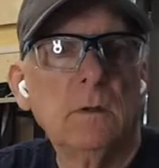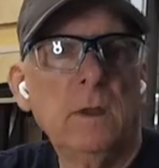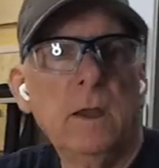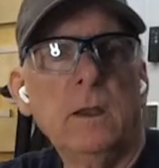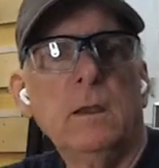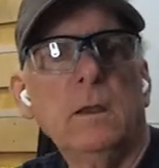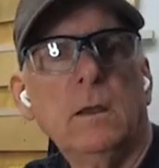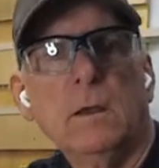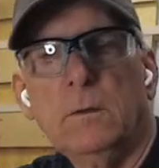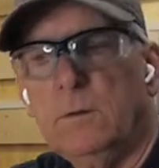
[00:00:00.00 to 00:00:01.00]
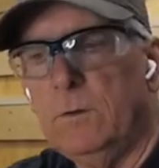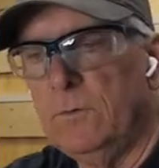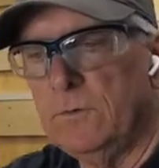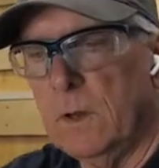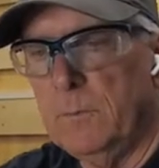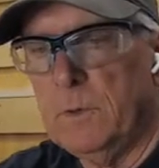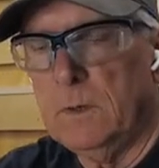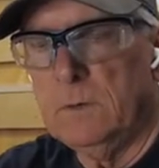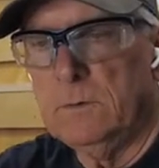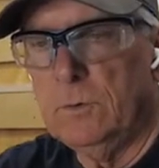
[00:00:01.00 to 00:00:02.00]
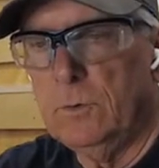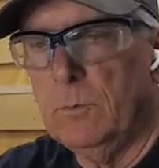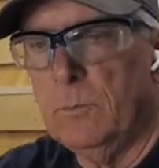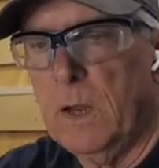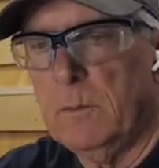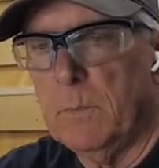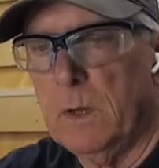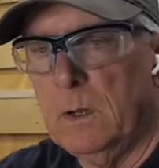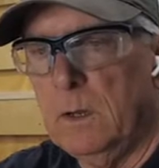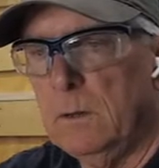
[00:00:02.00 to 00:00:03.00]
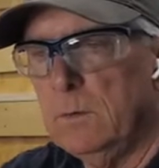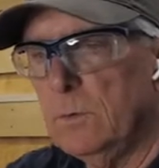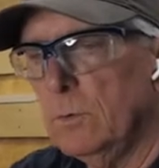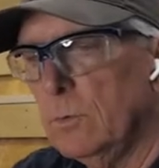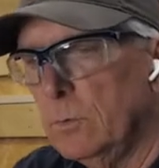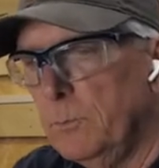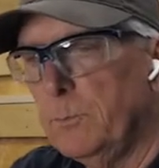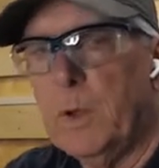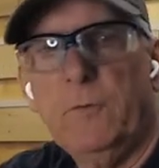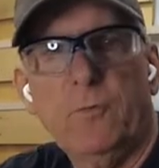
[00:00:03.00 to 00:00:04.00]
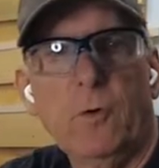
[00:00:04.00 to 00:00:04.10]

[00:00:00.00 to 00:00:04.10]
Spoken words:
then do something to make money to pay